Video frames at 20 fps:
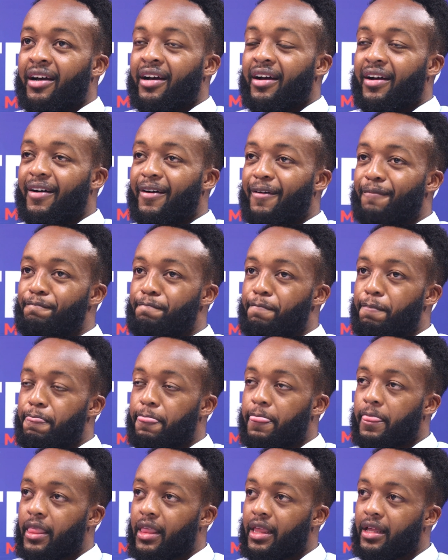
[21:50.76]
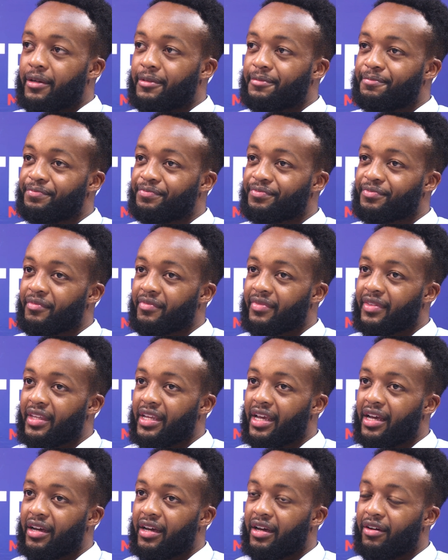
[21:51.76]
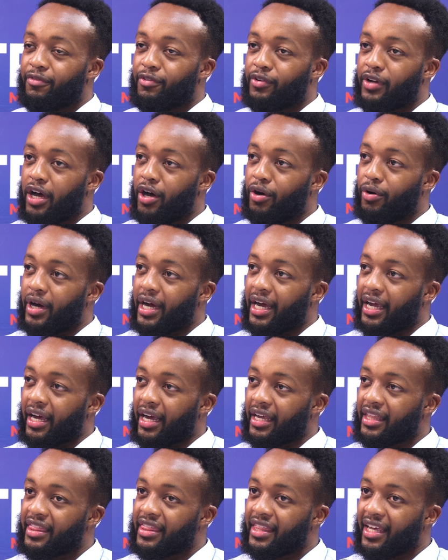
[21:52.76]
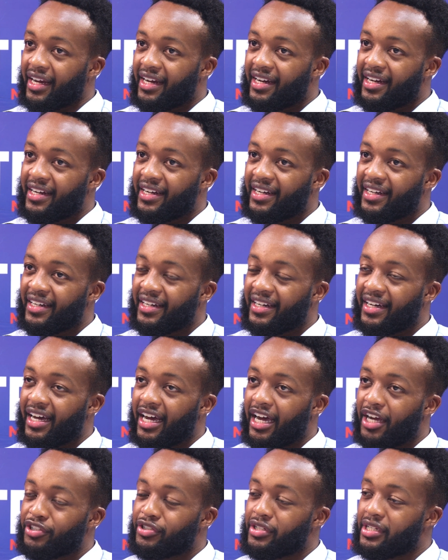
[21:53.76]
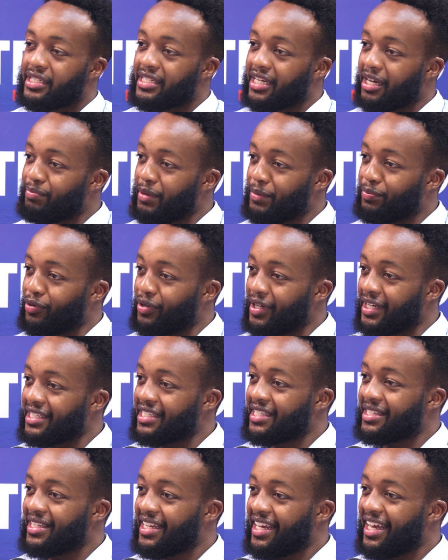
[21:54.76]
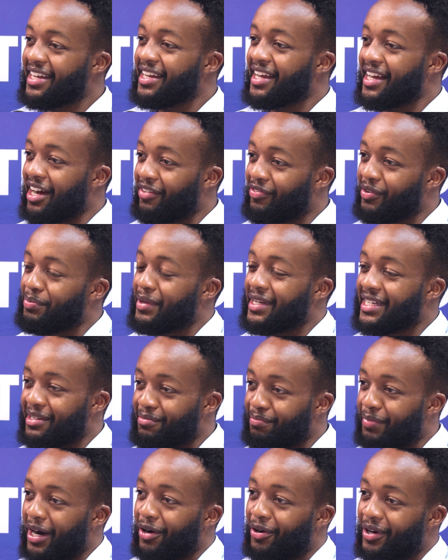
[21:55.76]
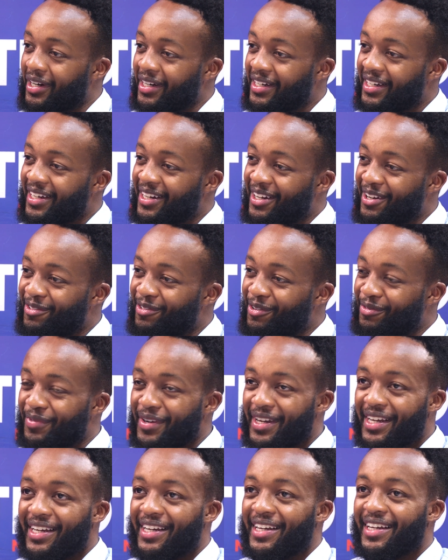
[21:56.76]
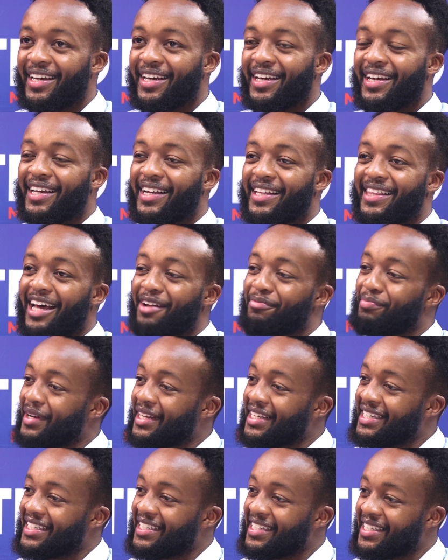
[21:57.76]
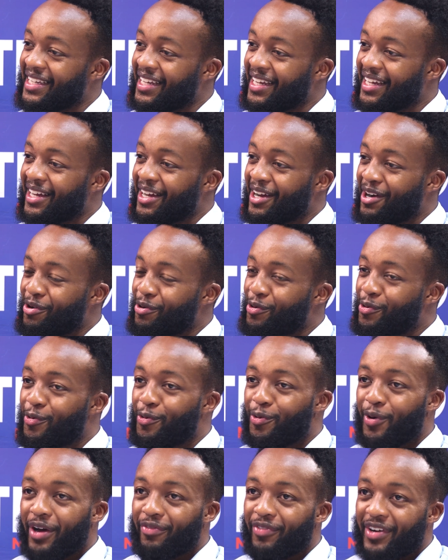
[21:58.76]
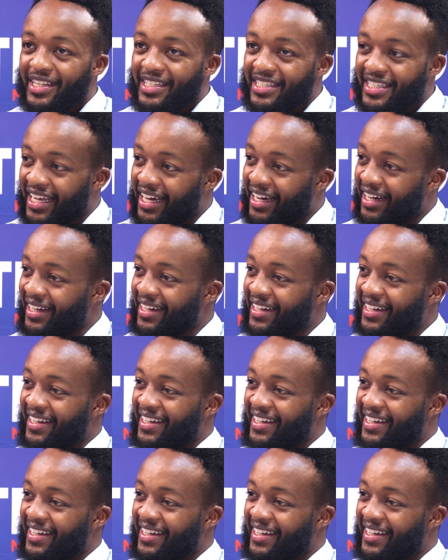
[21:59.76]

For now, I think I usually tell people it's any government in power. For me, that means whoever is there.